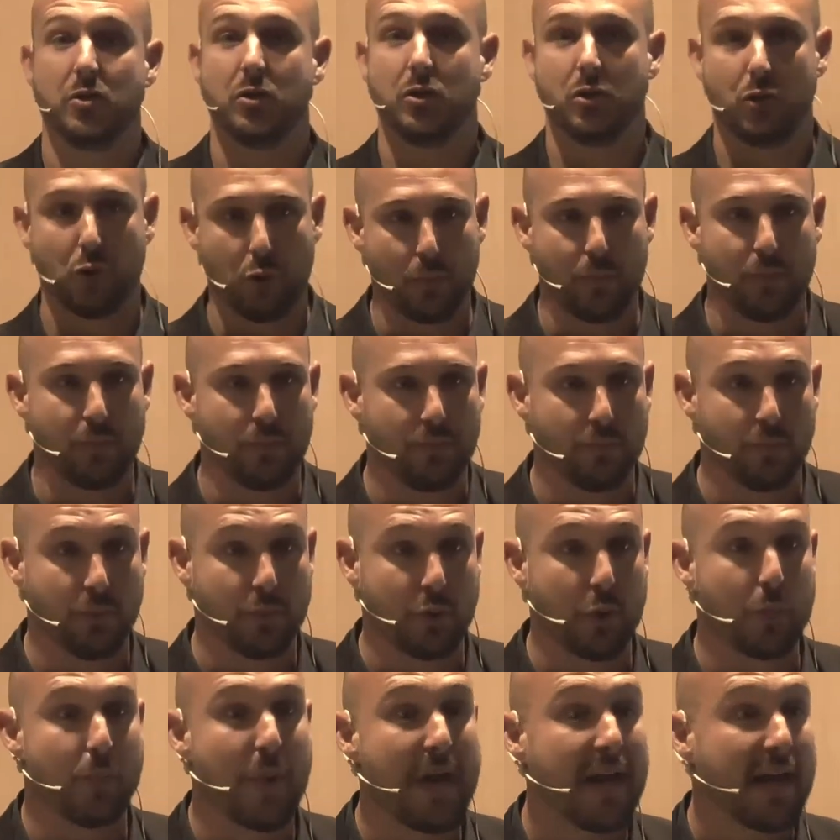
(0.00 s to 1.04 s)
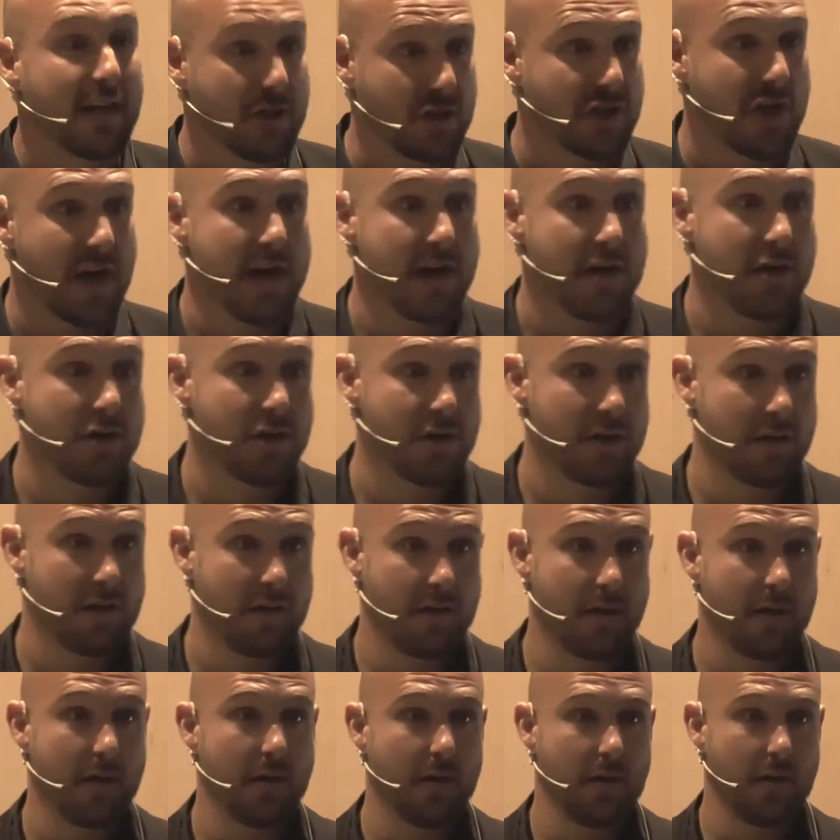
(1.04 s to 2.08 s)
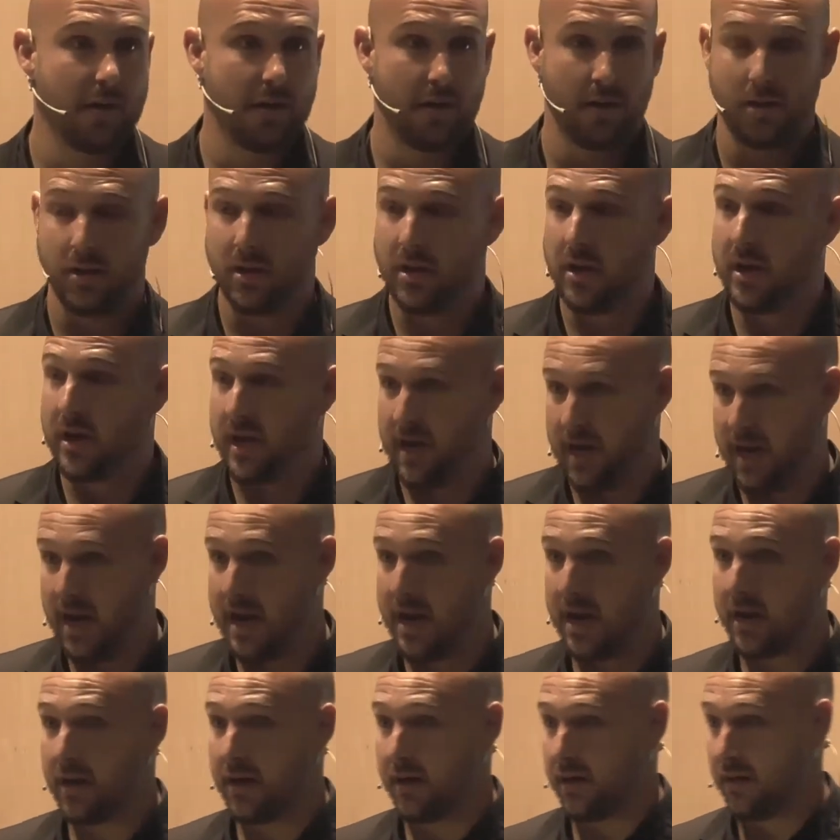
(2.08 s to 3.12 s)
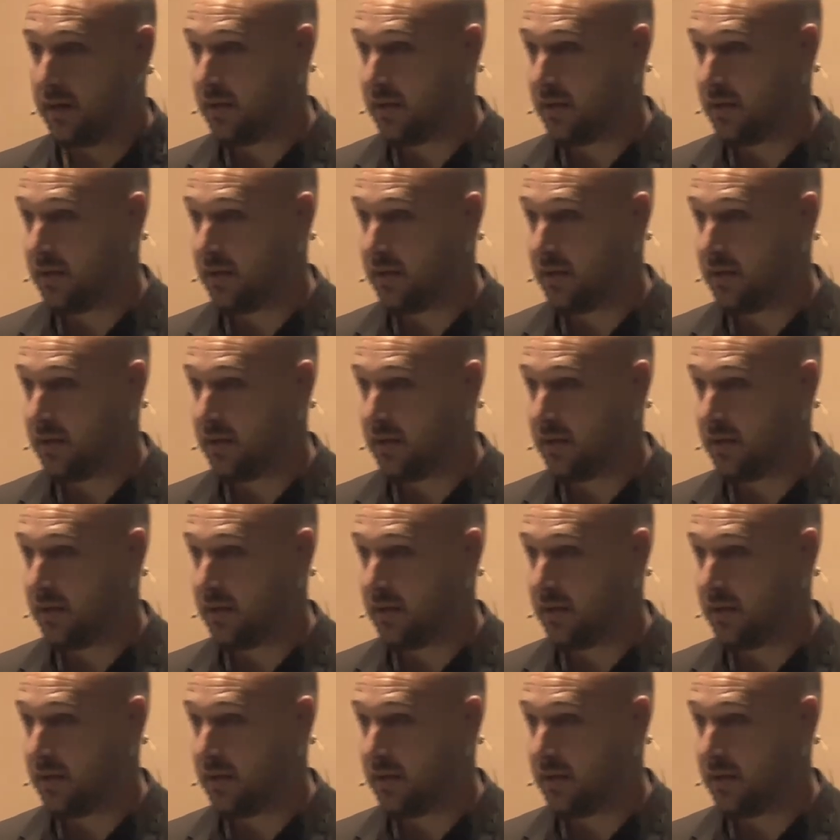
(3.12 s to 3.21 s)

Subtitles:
do to make a change in